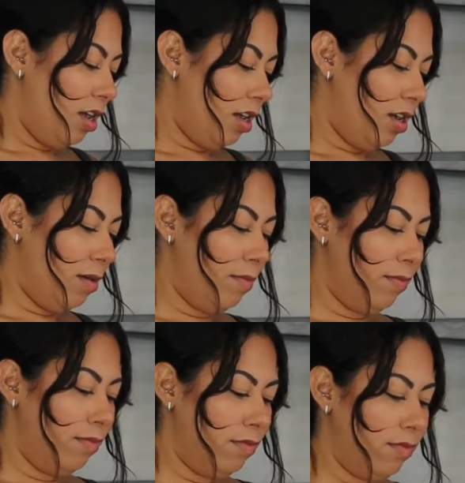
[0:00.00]

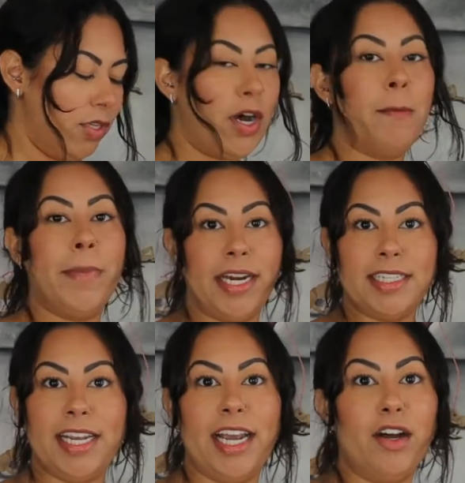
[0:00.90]
So I'll
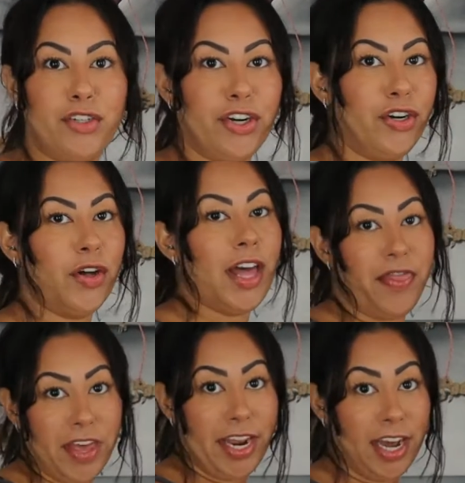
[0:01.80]
meditate, I'll journal,
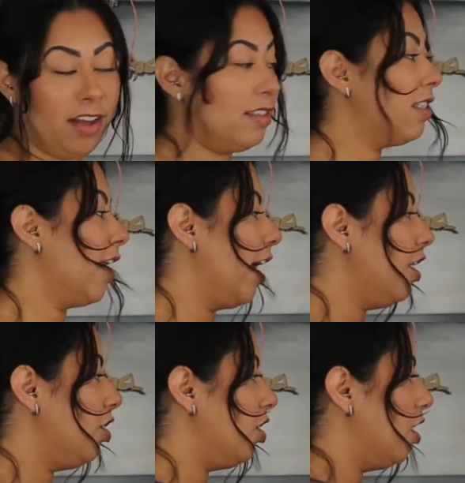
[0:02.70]
and then I'll
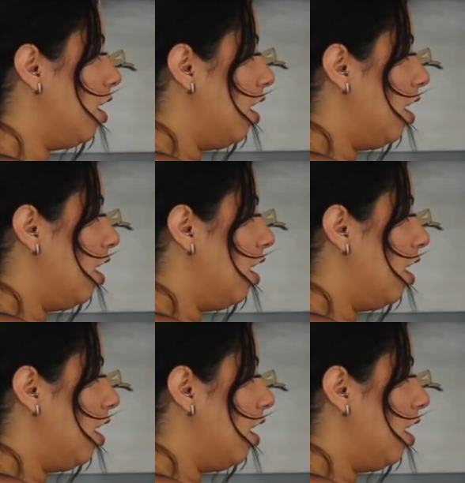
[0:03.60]
sketch